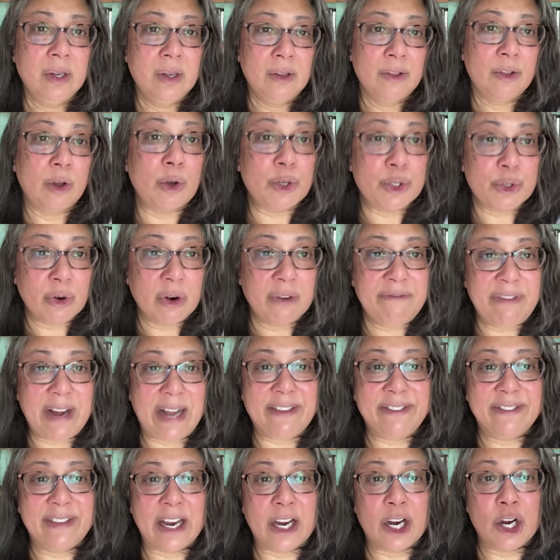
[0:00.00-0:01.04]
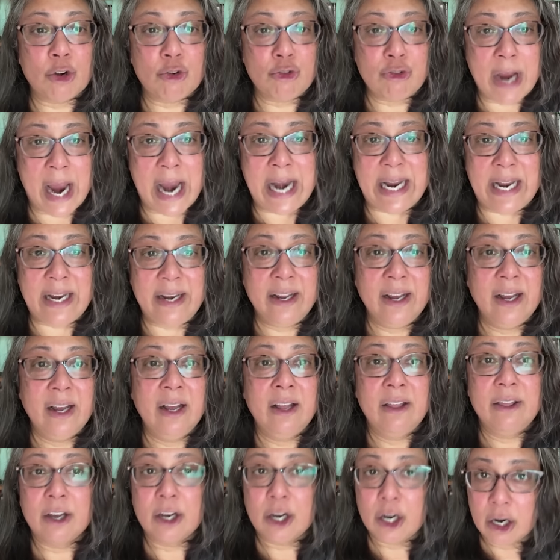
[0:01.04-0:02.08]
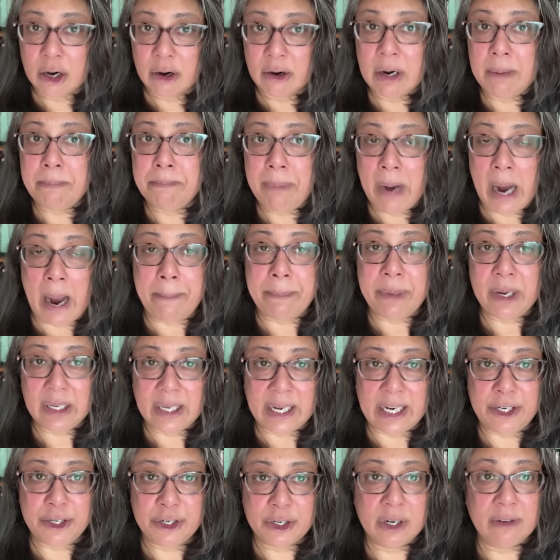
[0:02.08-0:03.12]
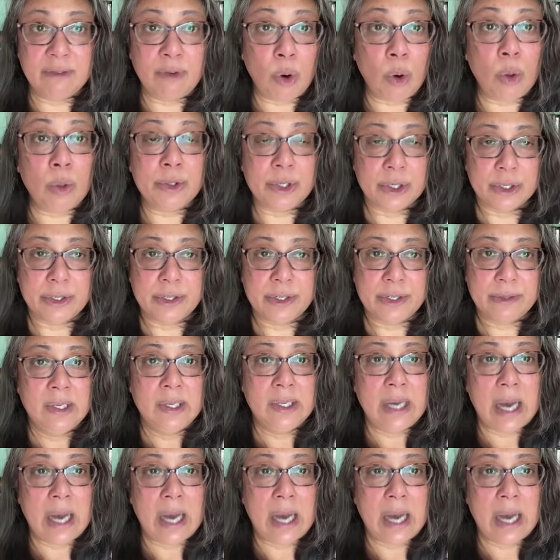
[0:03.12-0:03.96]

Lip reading: Those are events that created the current population of holders.